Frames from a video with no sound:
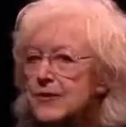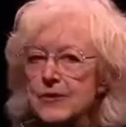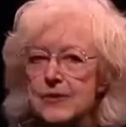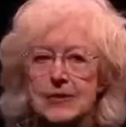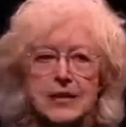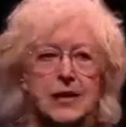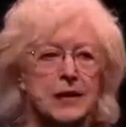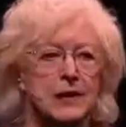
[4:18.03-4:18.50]

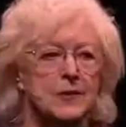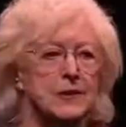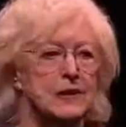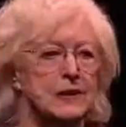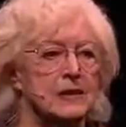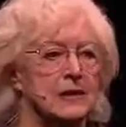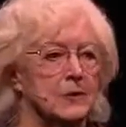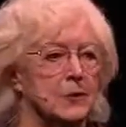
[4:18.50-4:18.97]
attack for
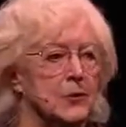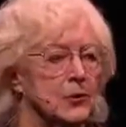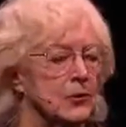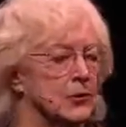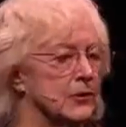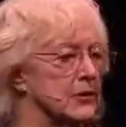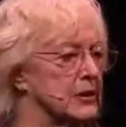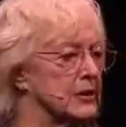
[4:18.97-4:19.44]
his
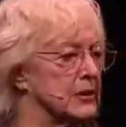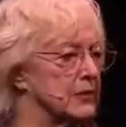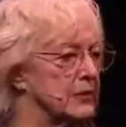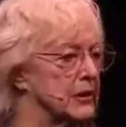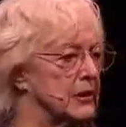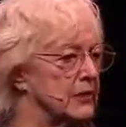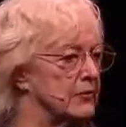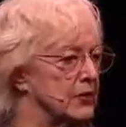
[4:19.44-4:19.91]
support of the
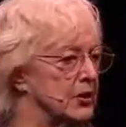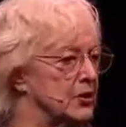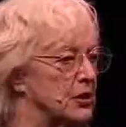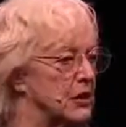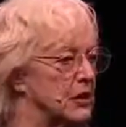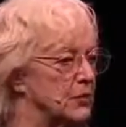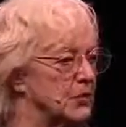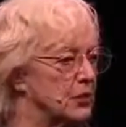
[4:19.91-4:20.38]
Syrian
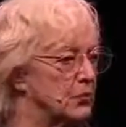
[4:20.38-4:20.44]
regime's